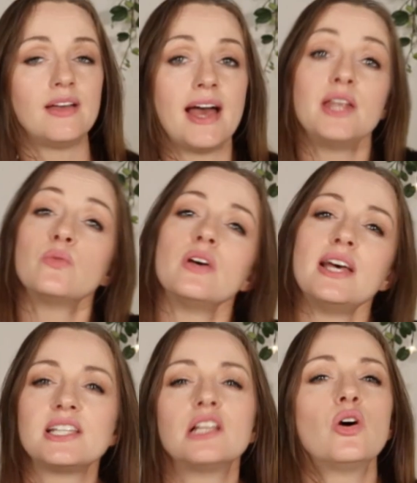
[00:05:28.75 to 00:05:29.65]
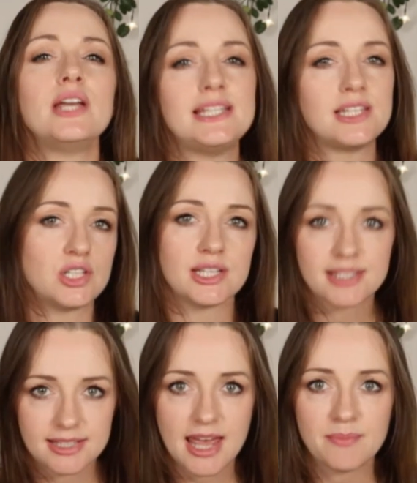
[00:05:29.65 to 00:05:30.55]
And it's a lot easier to
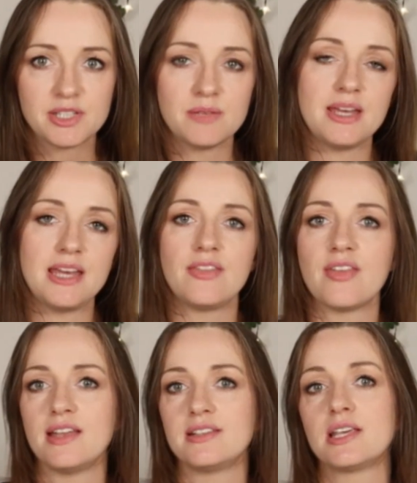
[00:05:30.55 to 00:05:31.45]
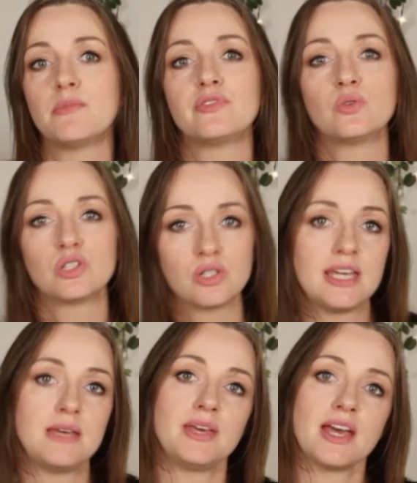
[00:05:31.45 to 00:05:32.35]
accept to me than some of those
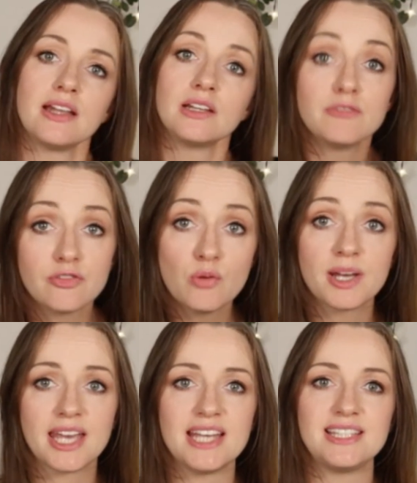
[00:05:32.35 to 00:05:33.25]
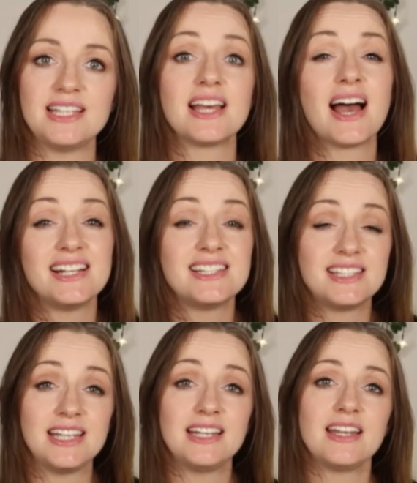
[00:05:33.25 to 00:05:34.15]
leukemia and lymphoma cases that I'd
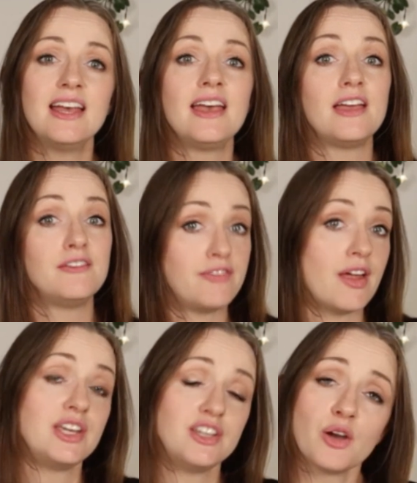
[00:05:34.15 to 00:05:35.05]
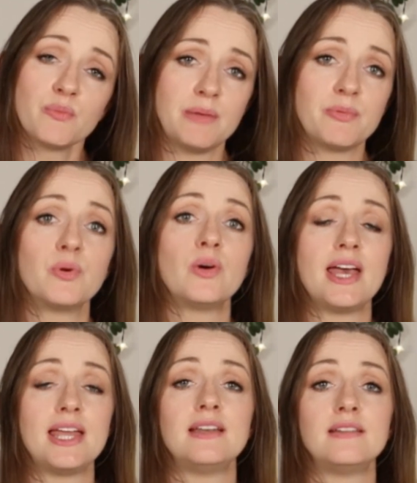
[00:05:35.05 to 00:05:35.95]
seen in very young people
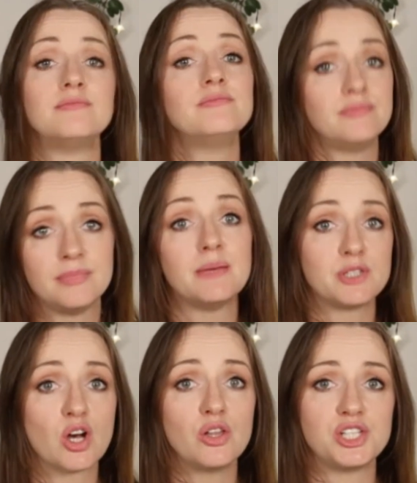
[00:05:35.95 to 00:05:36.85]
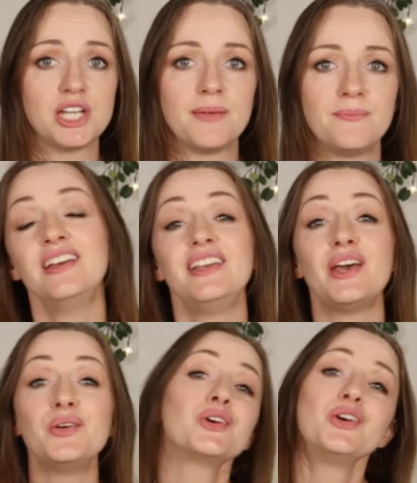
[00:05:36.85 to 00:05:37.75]
in hematology.
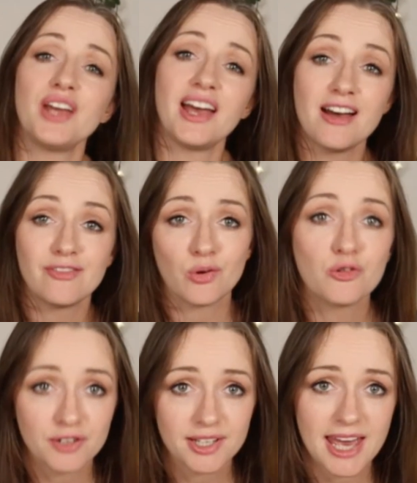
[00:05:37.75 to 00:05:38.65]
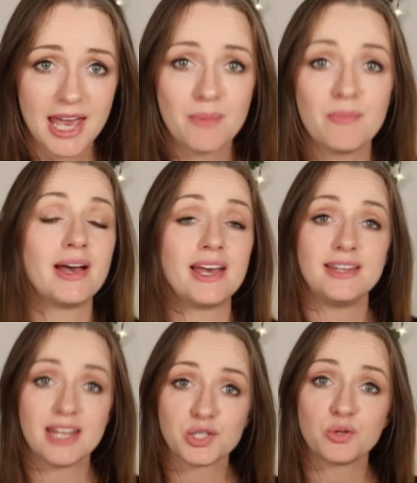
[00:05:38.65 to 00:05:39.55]
Now, could I have overcome my
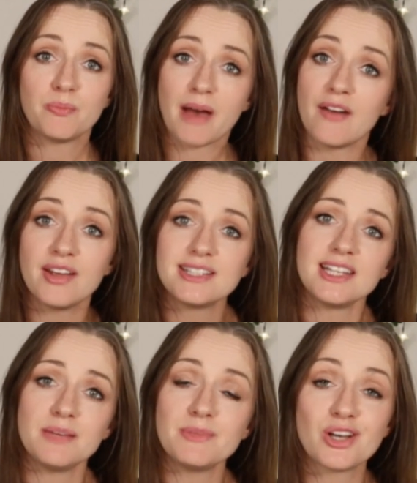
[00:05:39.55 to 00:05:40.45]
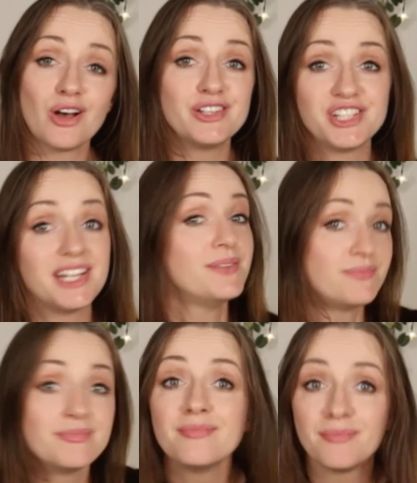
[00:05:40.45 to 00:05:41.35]
initial barrier to hematology?
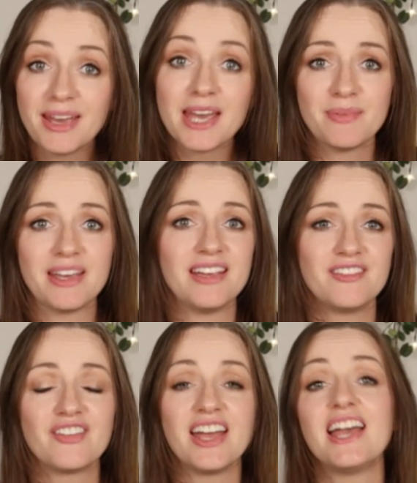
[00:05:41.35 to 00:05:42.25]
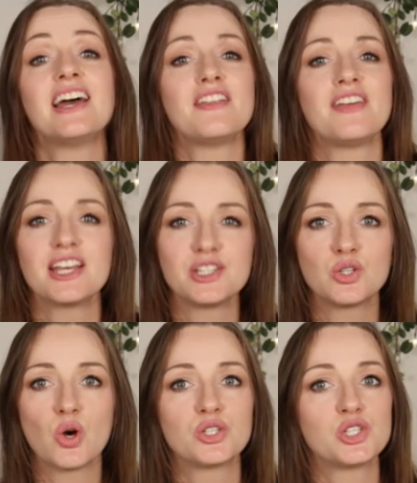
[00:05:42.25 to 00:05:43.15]
Maybe, right? And I think as
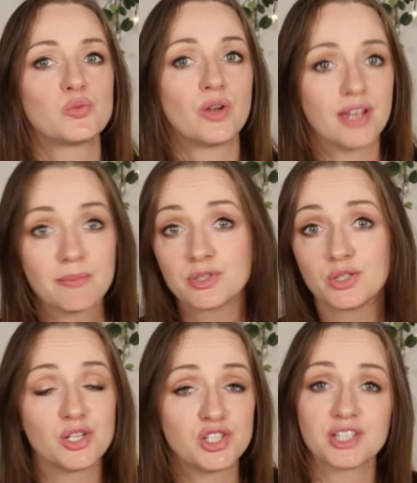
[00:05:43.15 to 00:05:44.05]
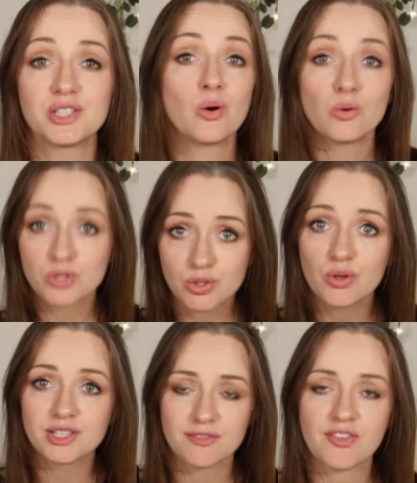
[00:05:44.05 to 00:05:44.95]
doctors, we're able to adjust to all
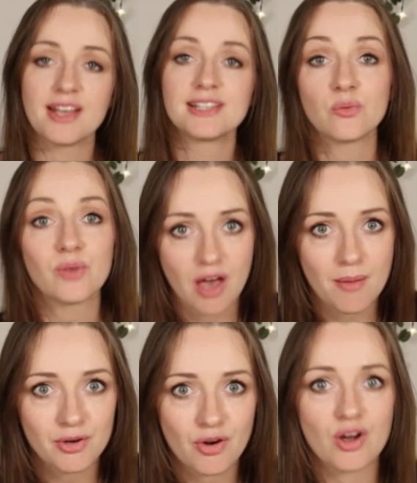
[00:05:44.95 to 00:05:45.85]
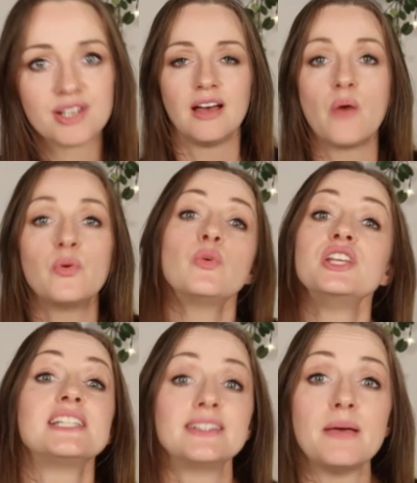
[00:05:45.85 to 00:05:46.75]
sorts of things that we come across. I wouldn't want
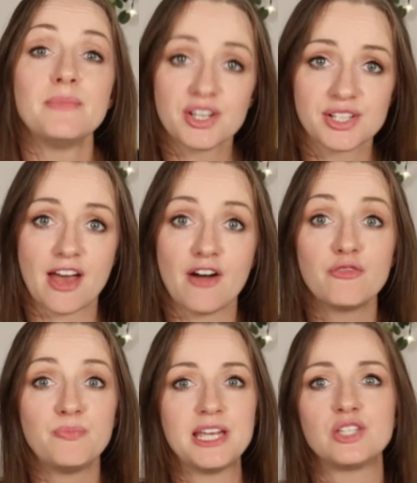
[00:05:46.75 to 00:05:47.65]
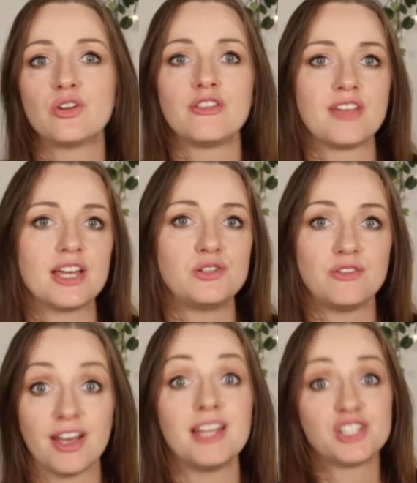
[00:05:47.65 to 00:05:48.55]
you to limit yourself based on things you
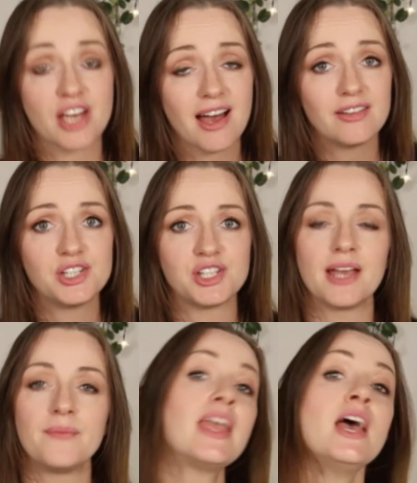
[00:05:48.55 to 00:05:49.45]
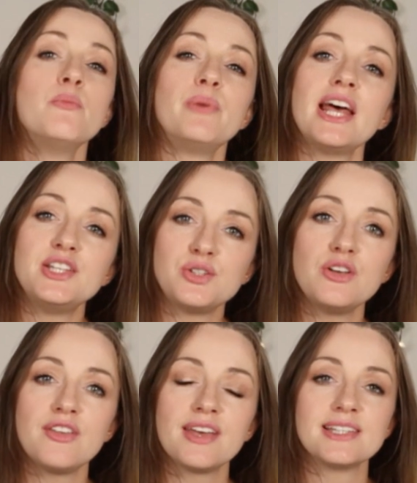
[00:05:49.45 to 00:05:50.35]
find challenging, but I do
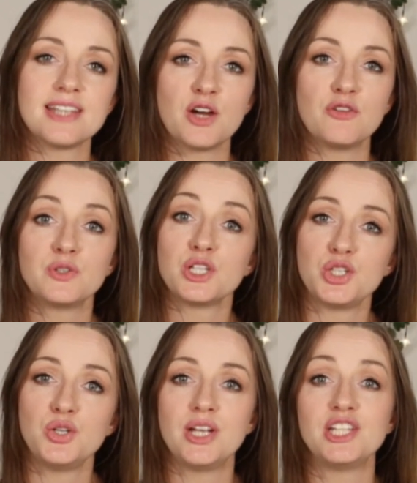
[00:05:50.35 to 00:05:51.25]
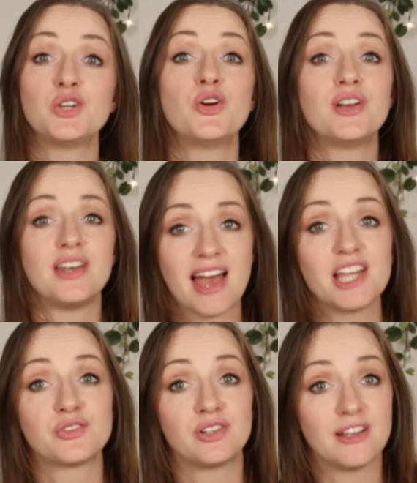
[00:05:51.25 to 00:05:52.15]
think it's helpful to tune into our
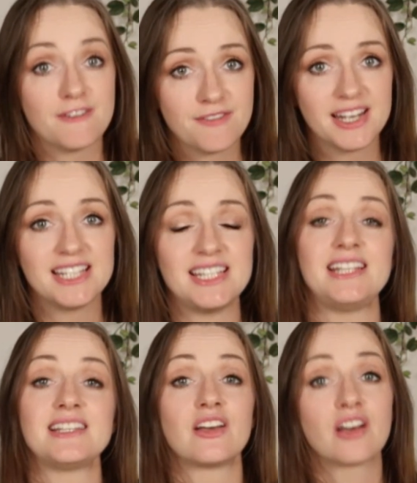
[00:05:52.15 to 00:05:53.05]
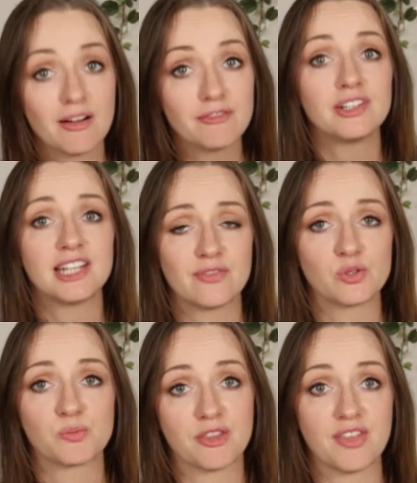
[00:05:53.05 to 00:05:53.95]
natural affinities and comfort levels
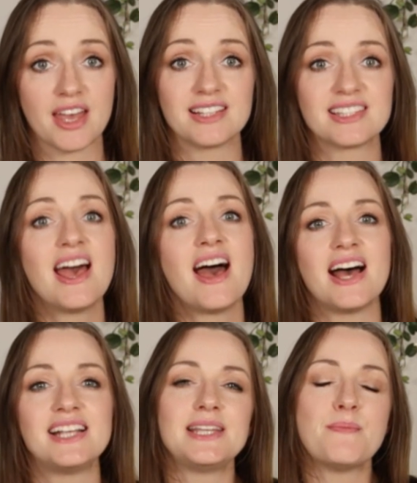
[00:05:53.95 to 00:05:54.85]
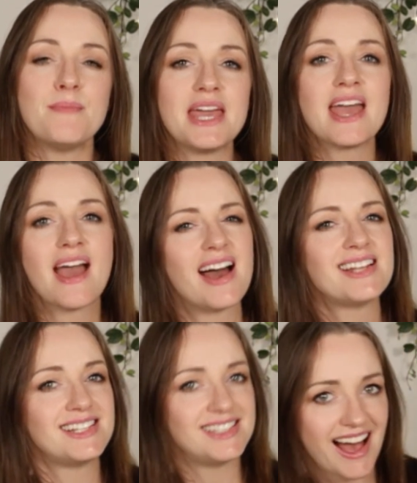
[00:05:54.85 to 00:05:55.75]
with things, as they may add
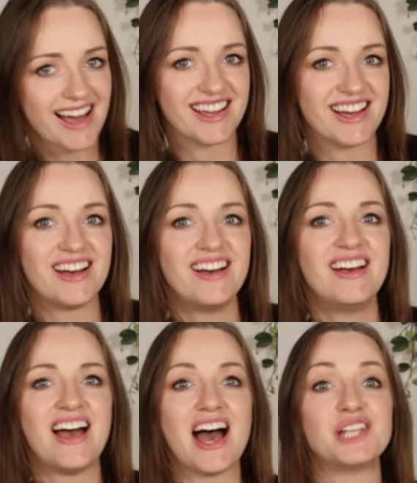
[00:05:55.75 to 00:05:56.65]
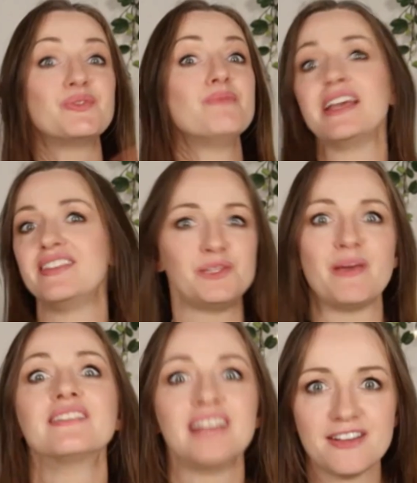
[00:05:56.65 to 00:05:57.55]
data as we make these
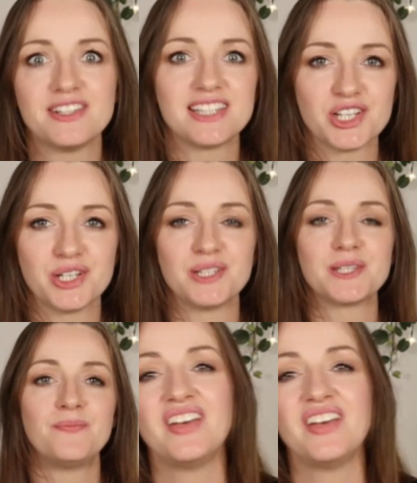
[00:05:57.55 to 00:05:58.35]
big life decisions.